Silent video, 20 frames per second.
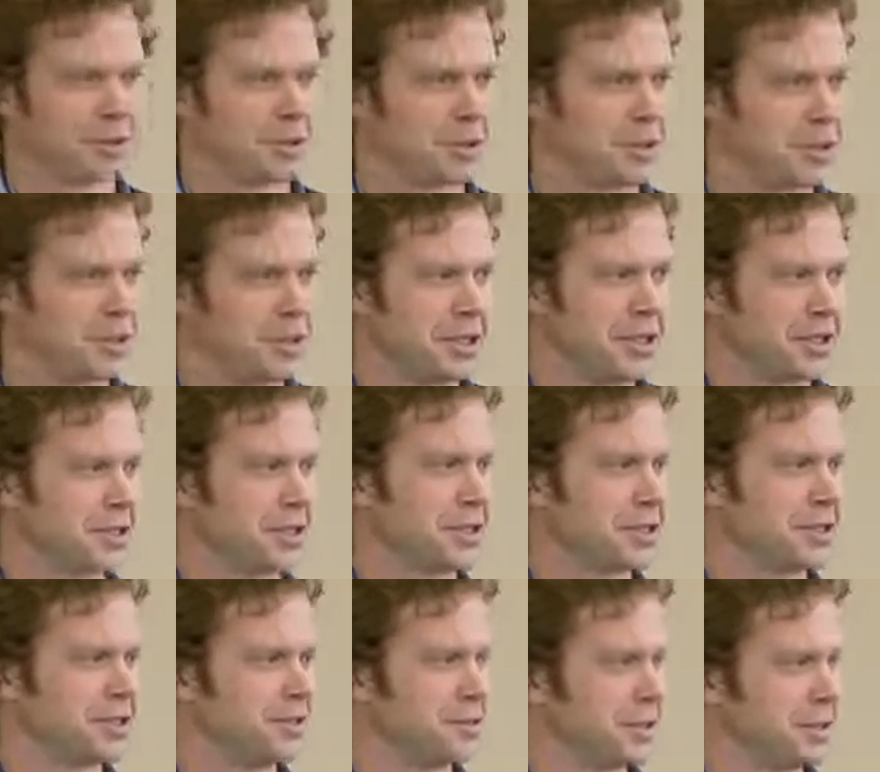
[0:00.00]
are you going to
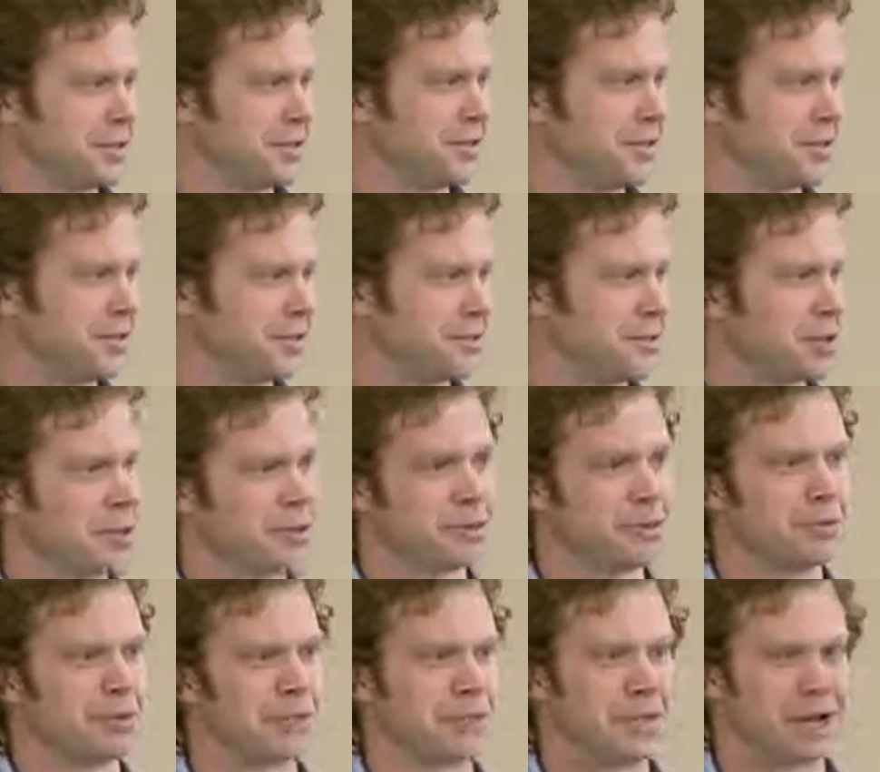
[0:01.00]
talk to me?
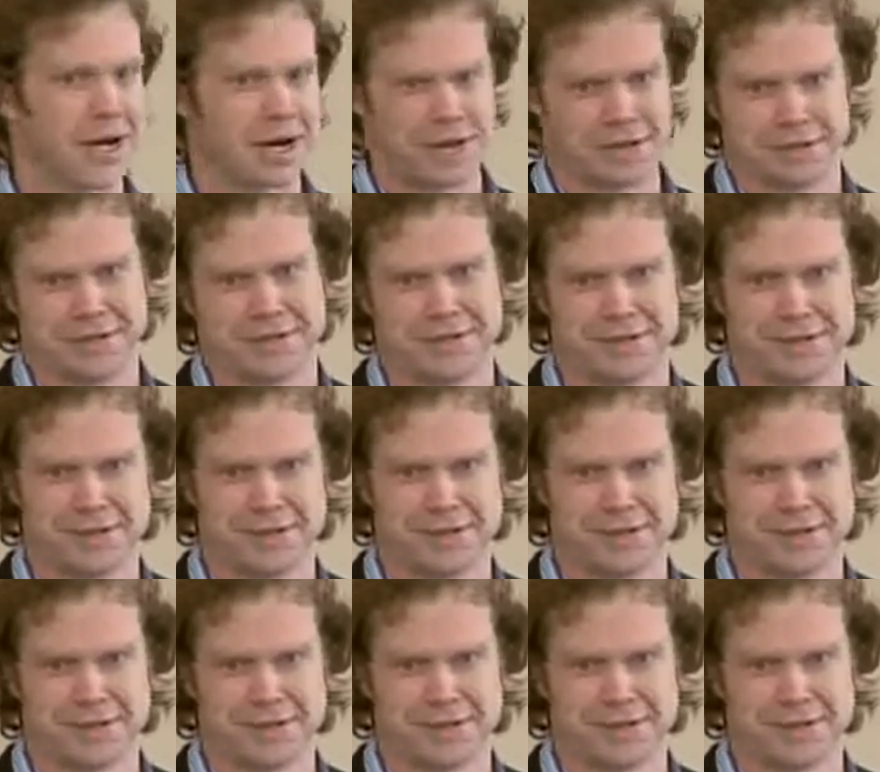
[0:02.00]
Probably not.